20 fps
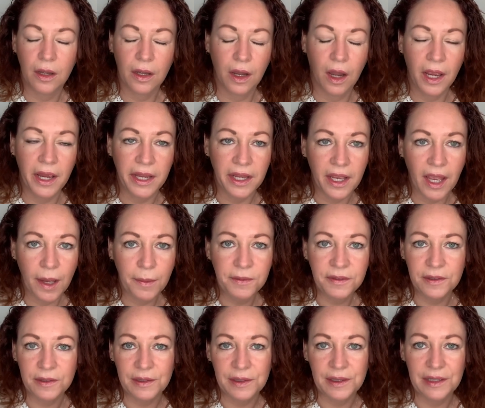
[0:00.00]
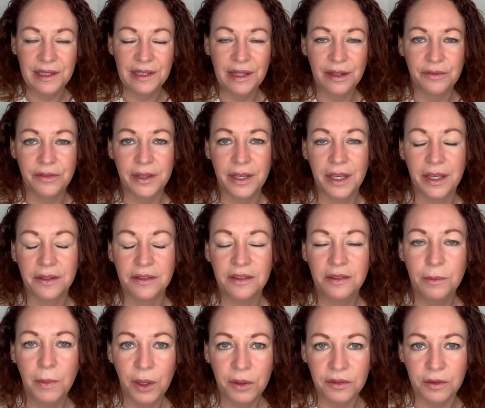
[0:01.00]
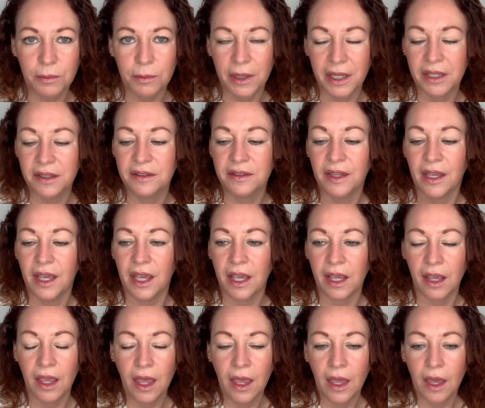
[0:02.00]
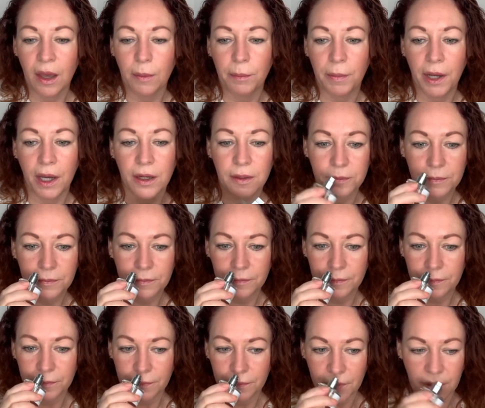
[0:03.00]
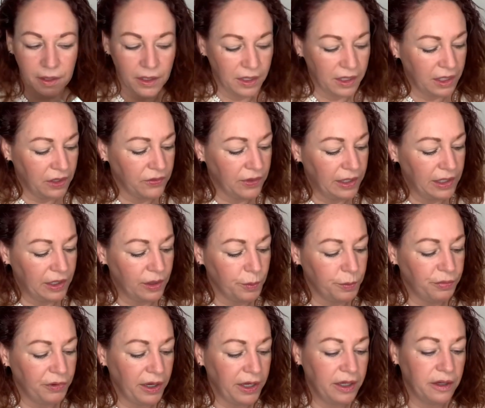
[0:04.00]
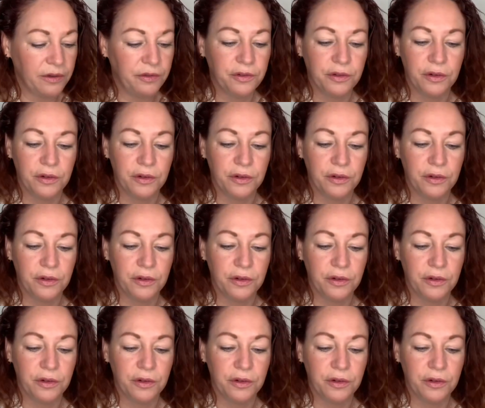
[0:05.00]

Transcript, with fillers: I absolutely love it. It smells amazing, but I'm going to give it a little break for a